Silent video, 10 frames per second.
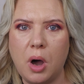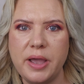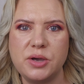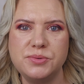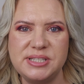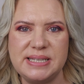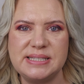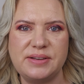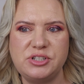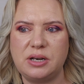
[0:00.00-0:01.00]
while
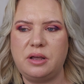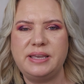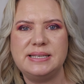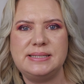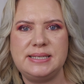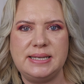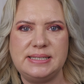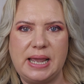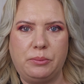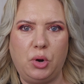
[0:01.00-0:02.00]
since I've done like a
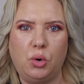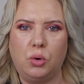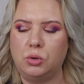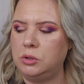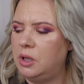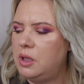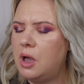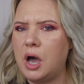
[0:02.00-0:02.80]
sit down haul.